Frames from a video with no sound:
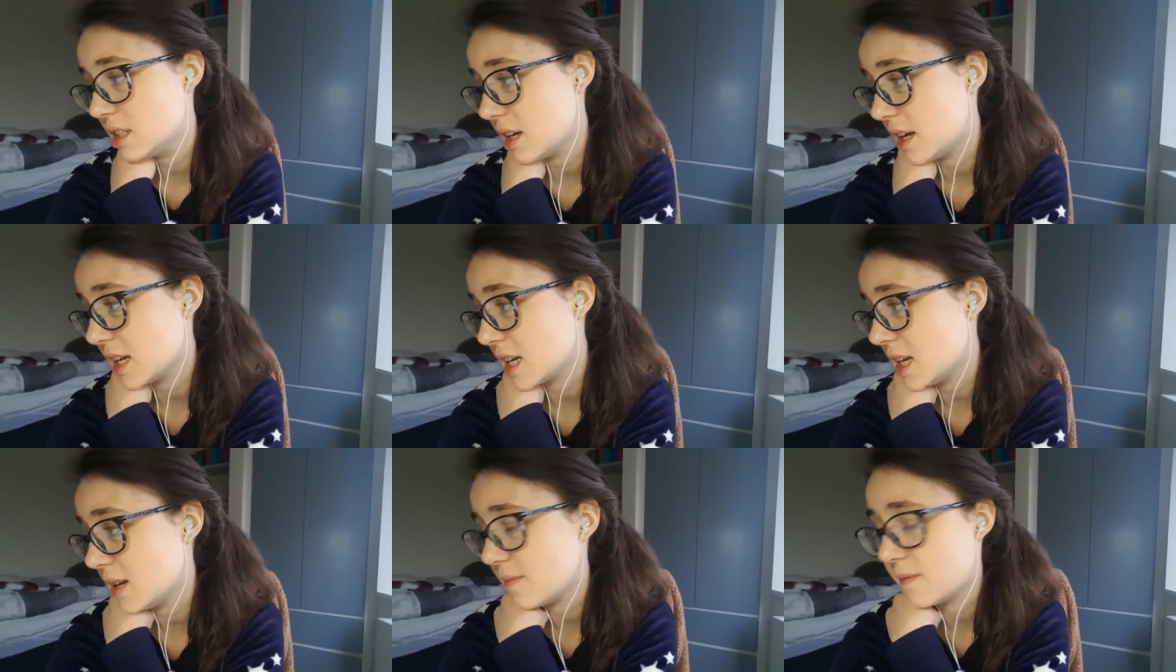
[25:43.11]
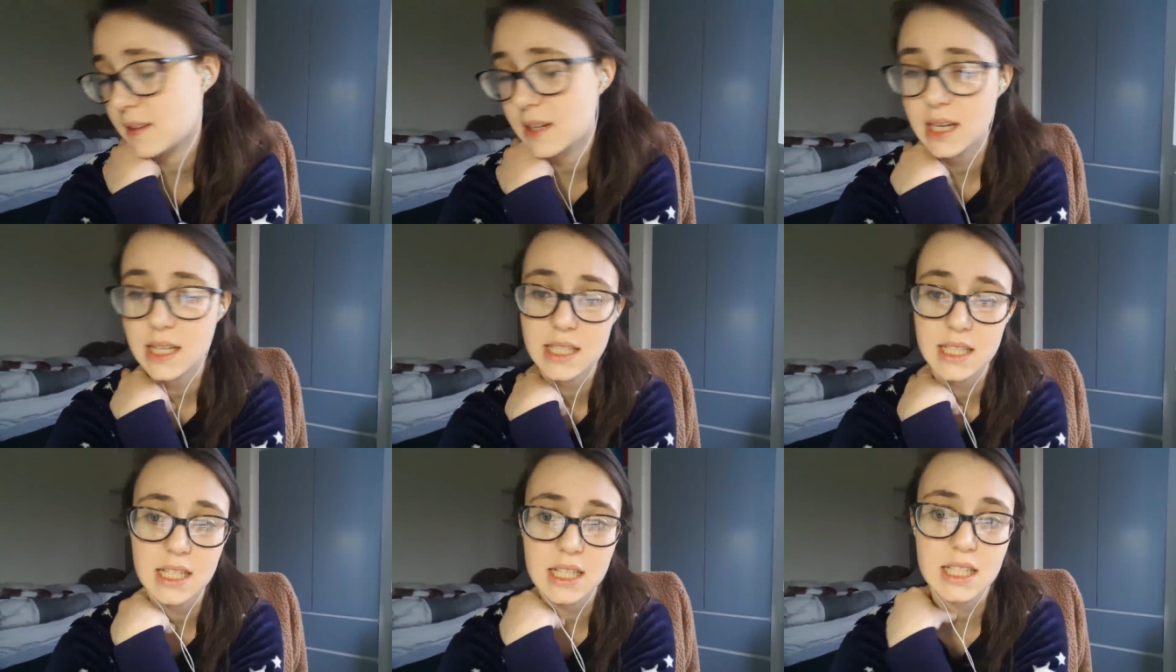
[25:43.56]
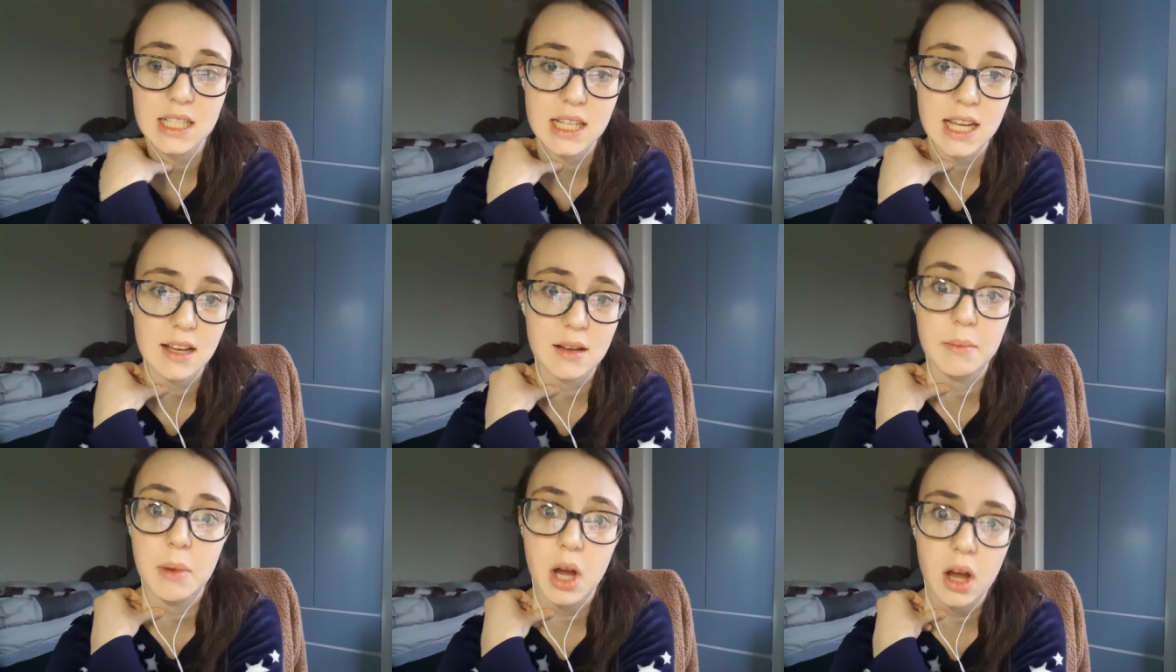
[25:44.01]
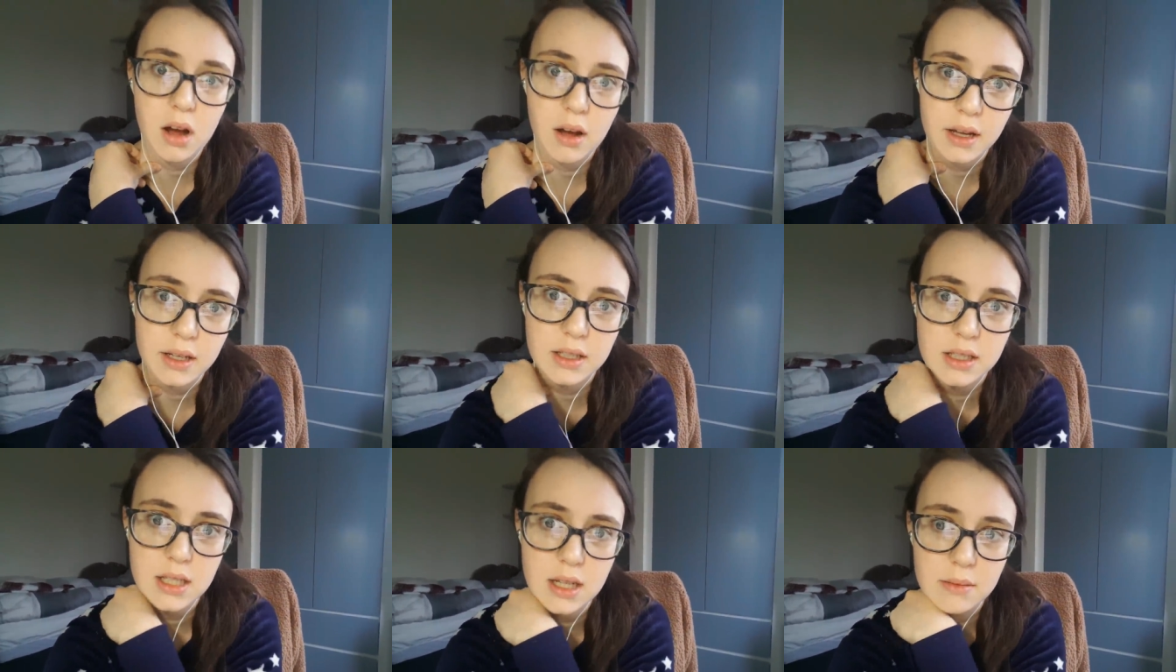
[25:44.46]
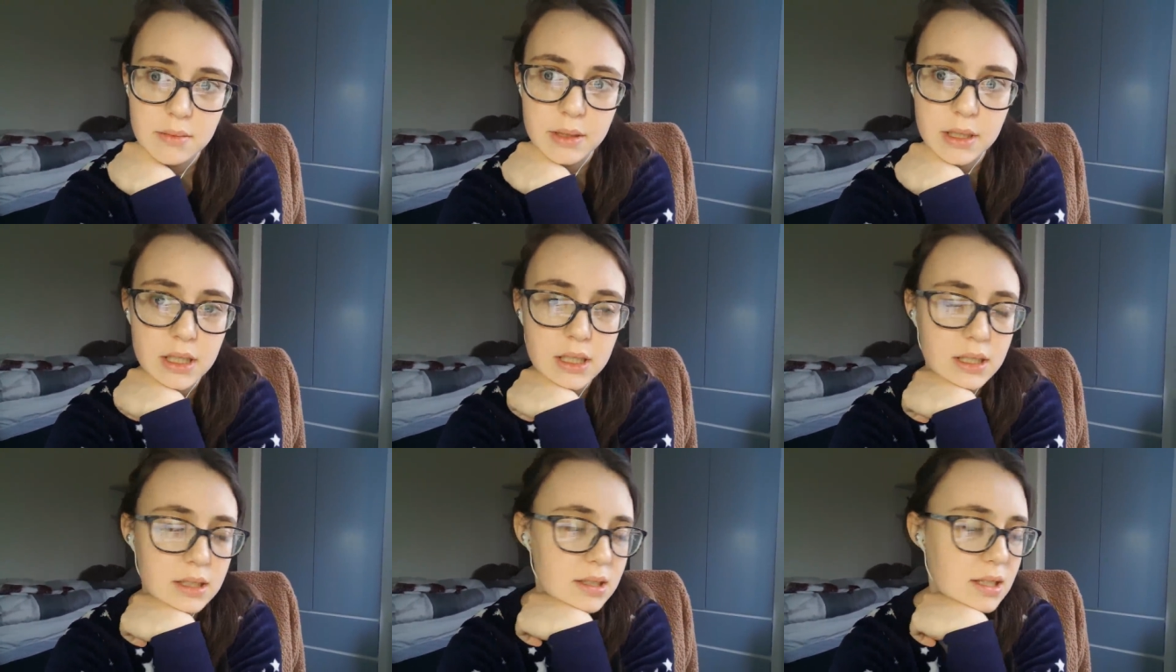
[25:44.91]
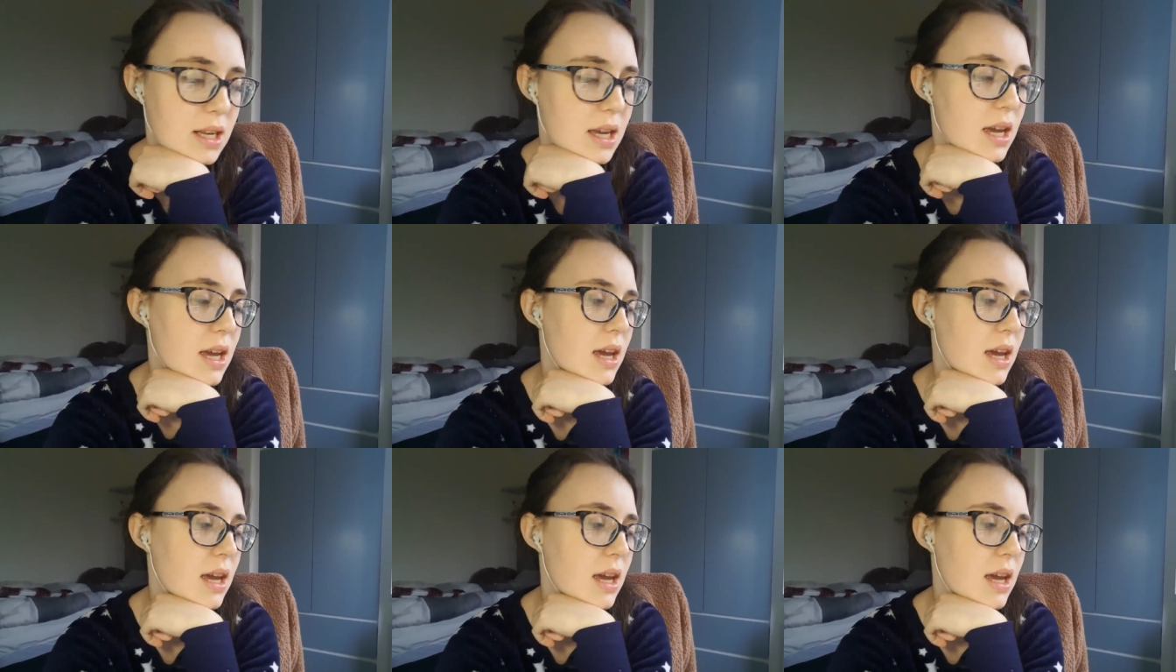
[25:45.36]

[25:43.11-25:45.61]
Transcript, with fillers: I keep forgetting to take my iron tablets.